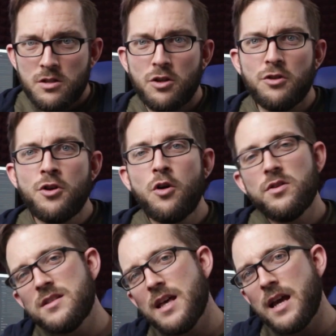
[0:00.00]
So you'll
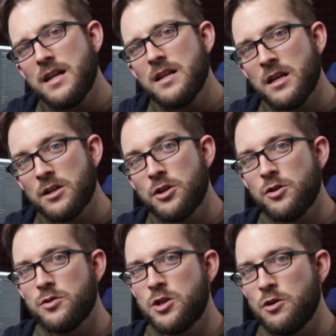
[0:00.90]
notice that I didn't
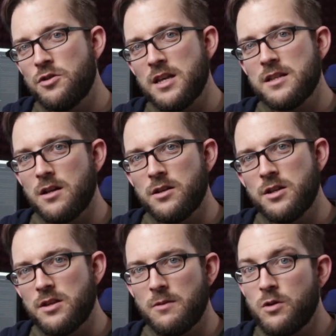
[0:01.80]
include two things on
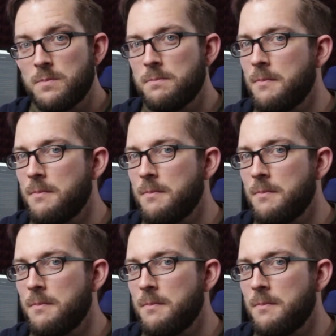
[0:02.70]
here that would